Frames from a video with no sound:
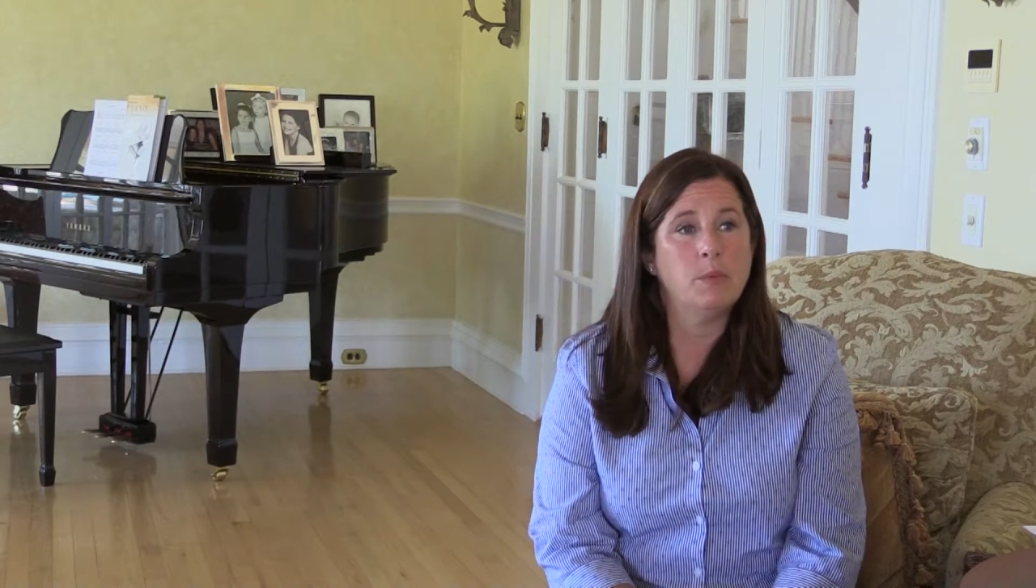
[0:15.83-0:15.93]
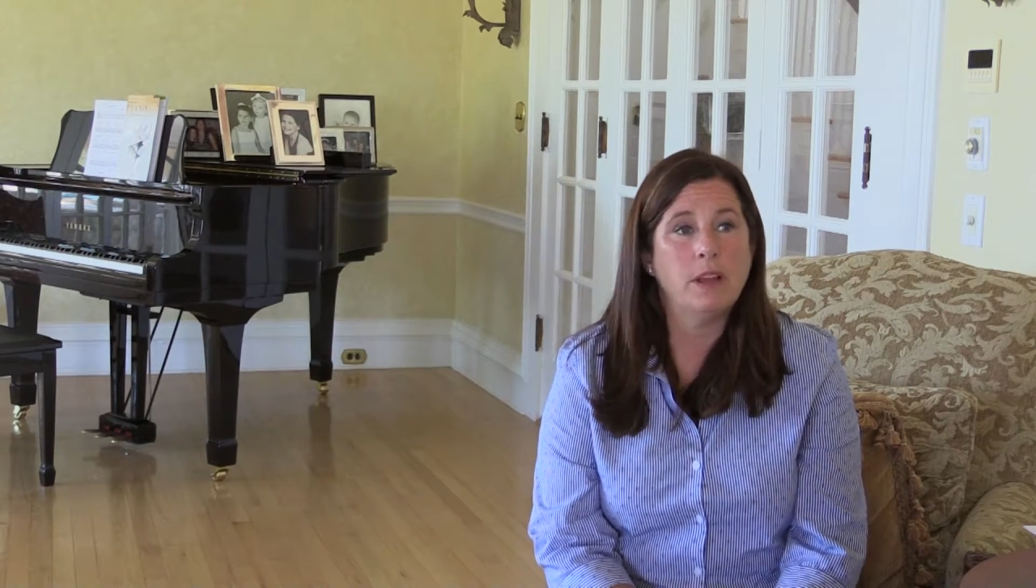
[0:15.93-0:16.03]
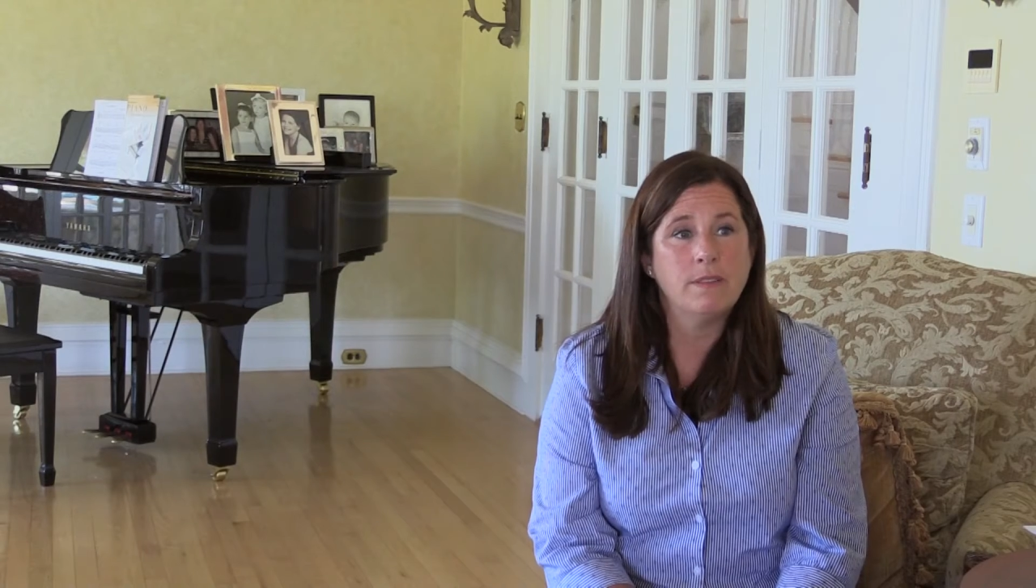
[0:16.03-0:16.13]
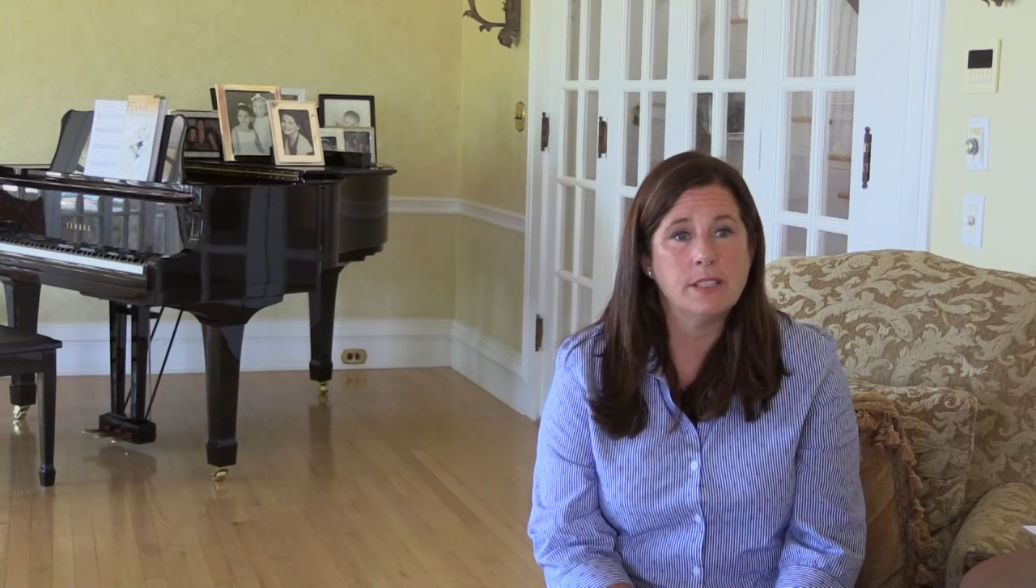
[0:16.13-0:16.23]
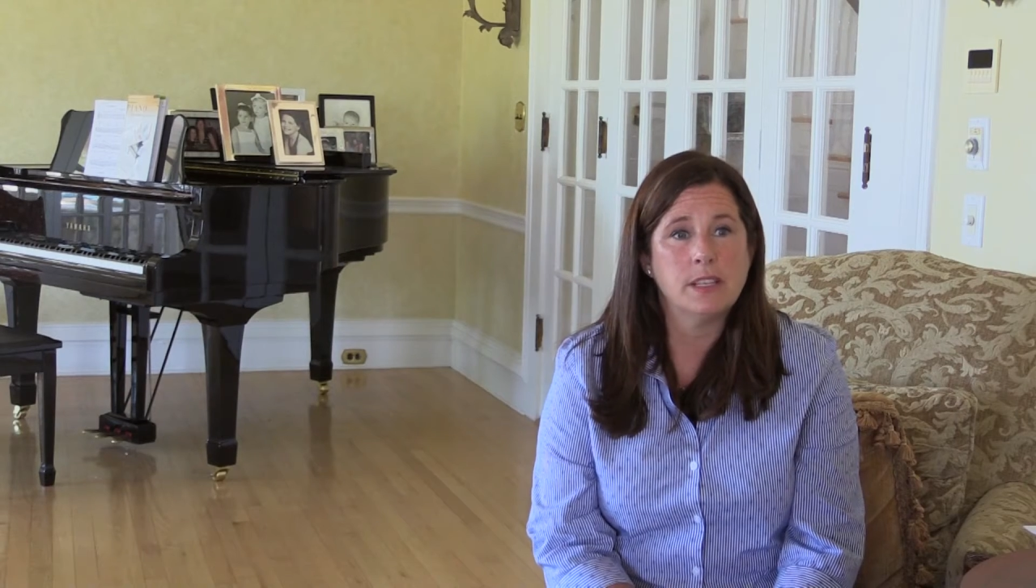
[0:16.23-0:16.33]

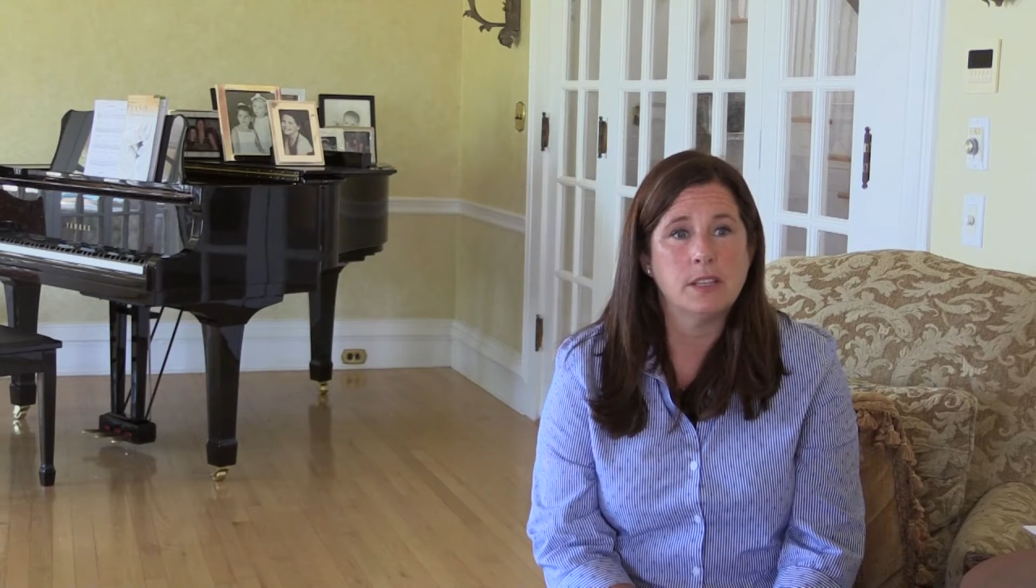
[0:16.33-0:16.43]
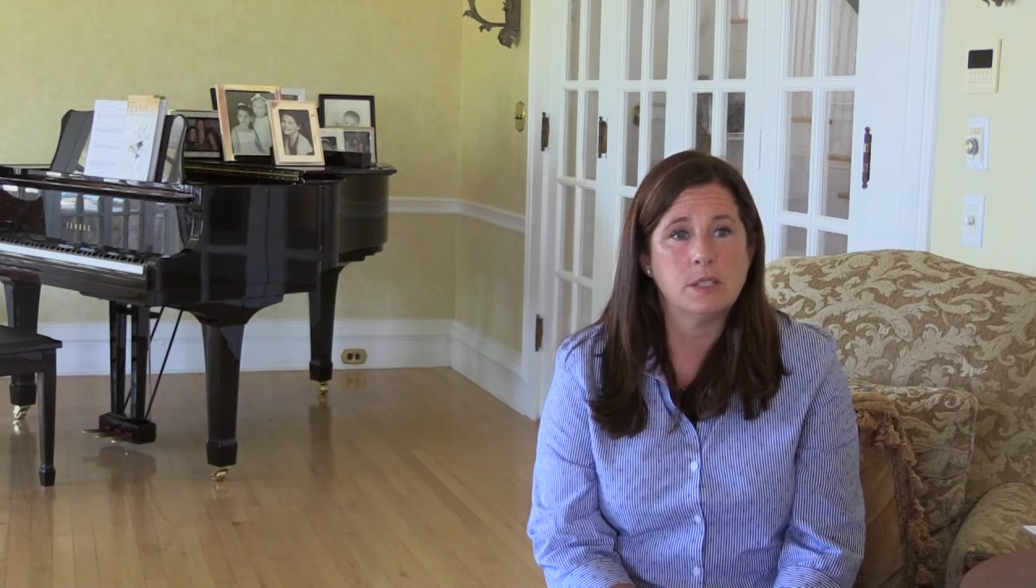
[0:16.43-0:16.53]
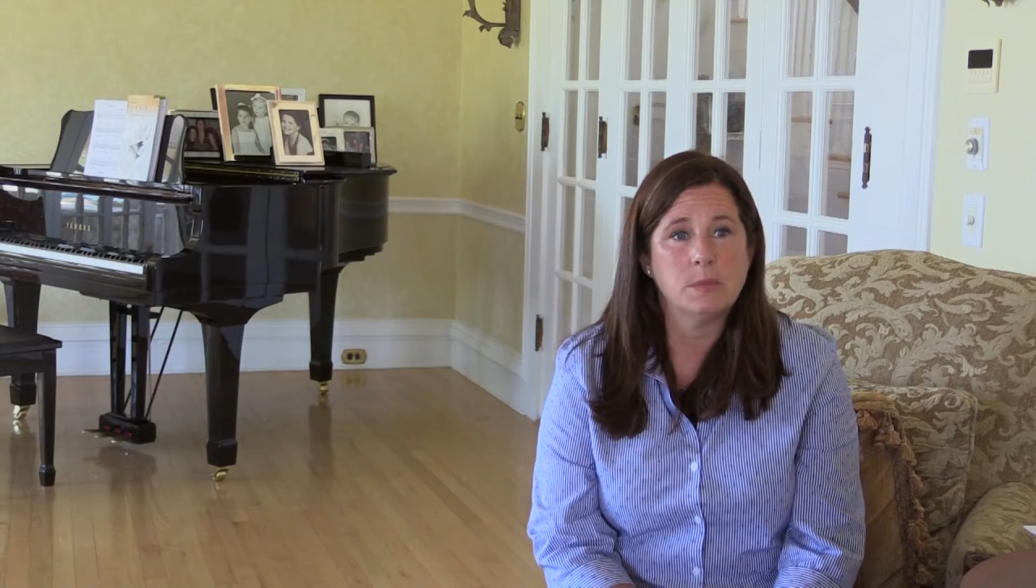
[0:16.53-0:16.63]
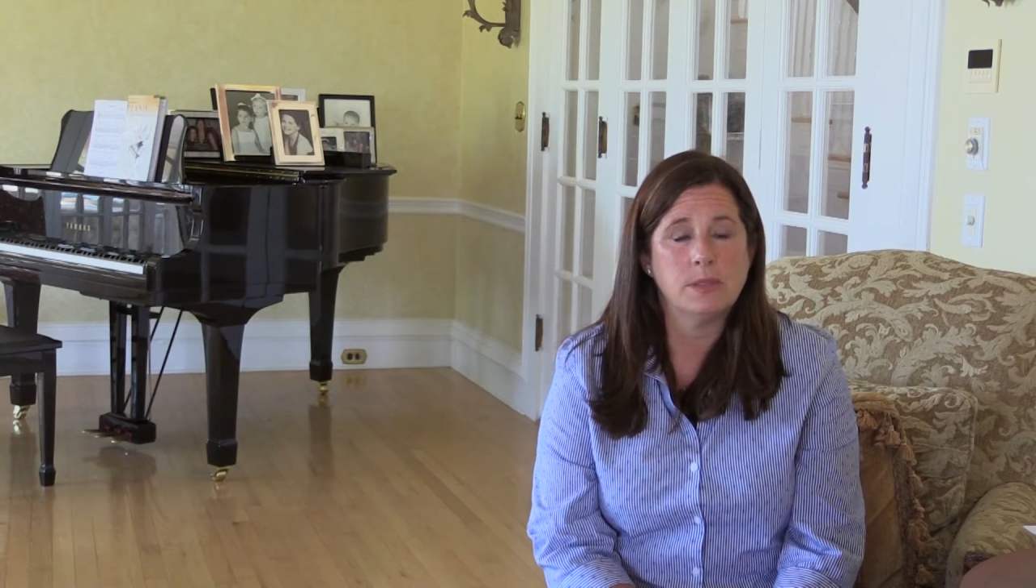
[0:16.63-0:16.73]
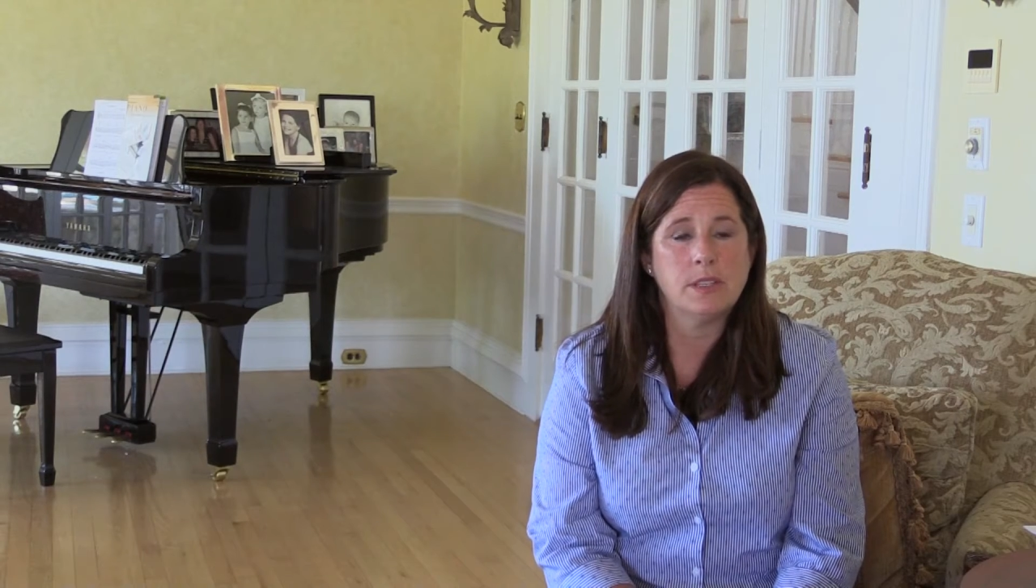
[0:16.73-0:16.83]
well visit they're
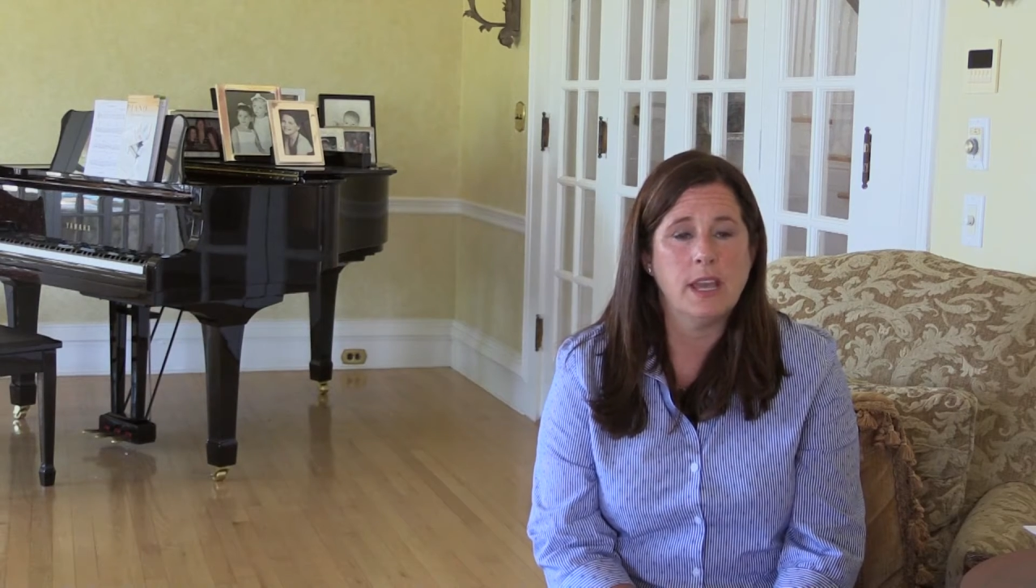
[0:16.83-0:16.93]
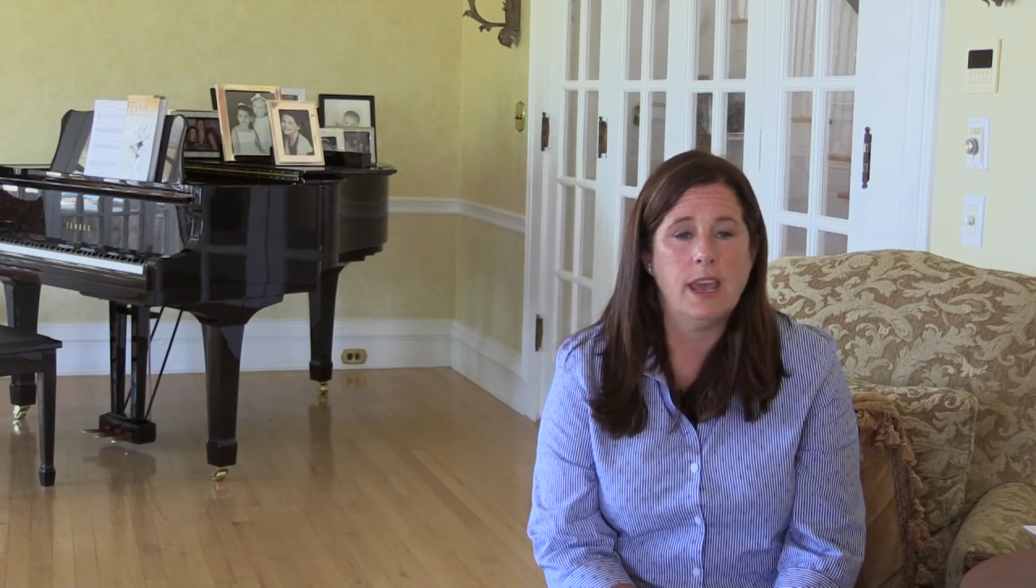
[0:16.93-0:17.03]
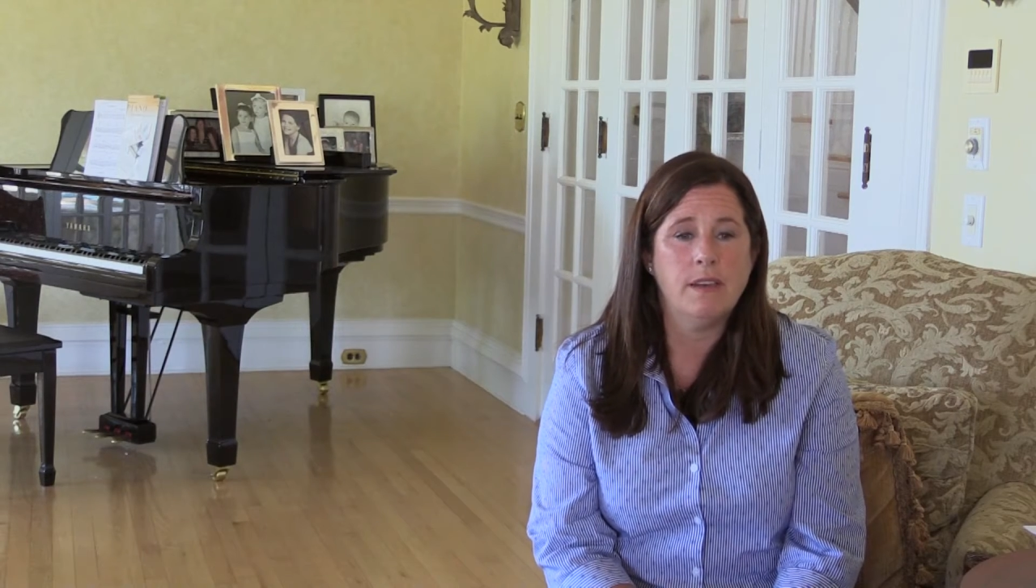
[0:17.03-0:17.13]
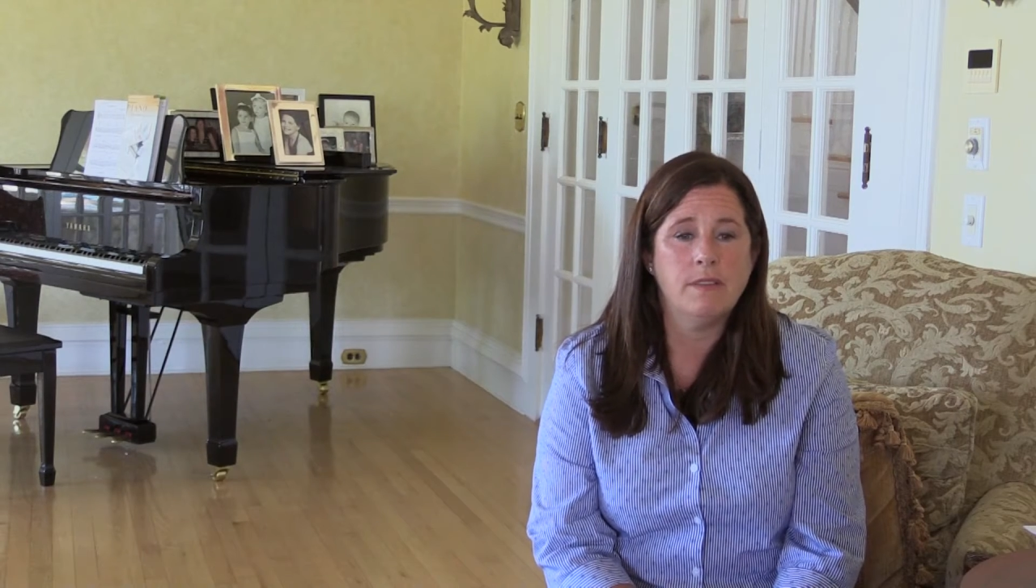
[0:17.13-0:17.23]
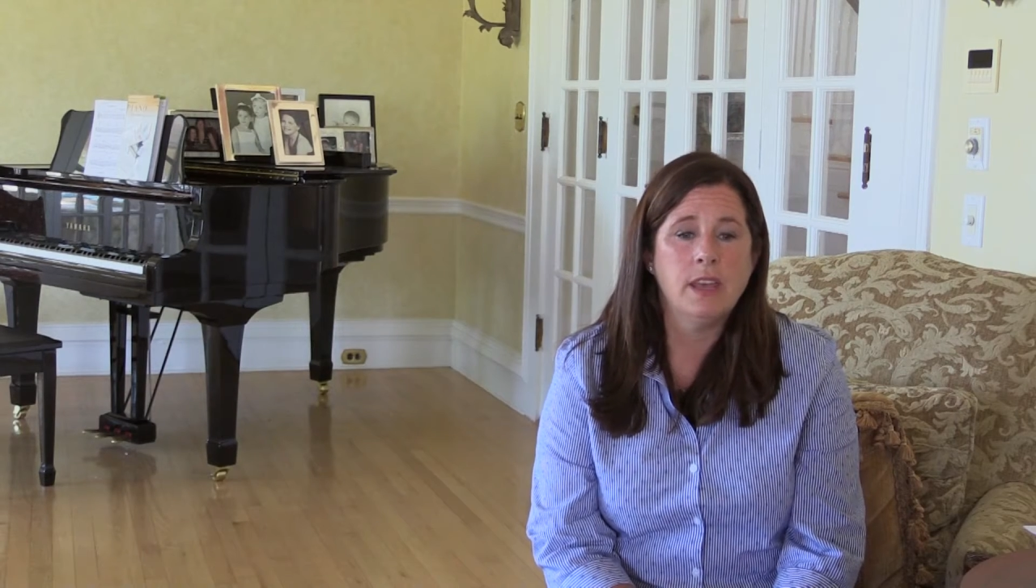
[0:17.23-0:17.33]
supposed to
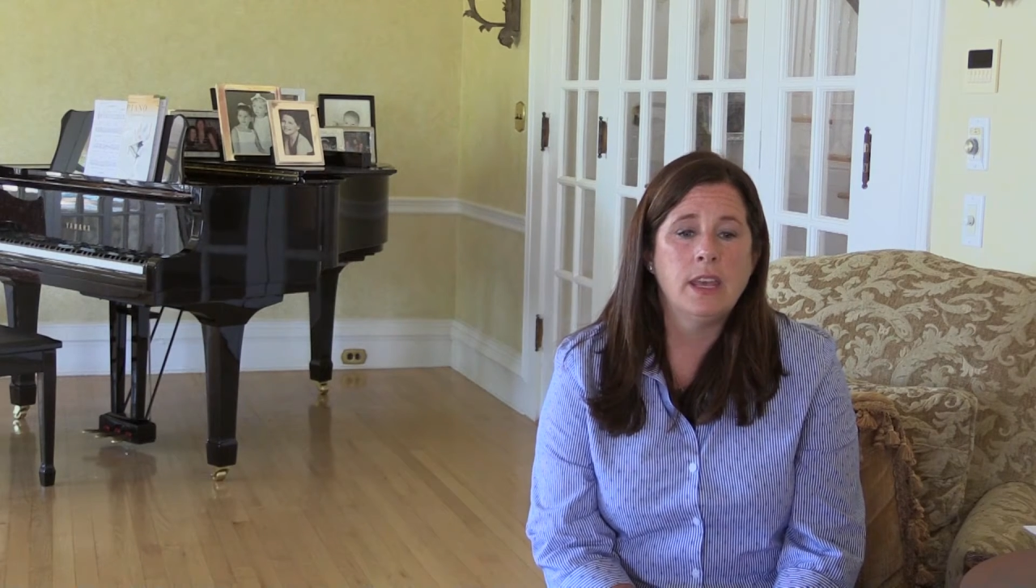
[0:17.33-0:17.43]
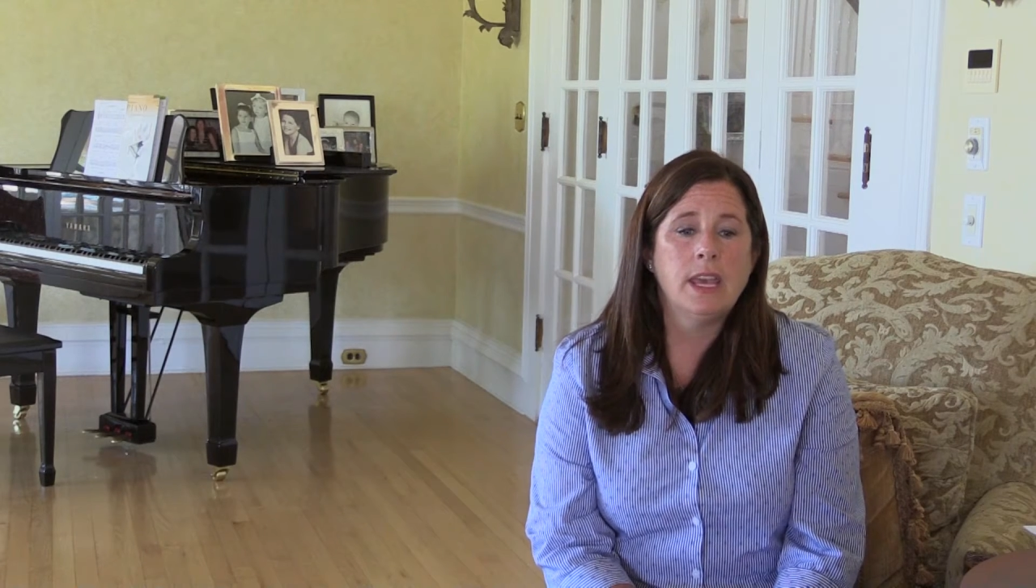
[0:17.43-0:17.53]
have,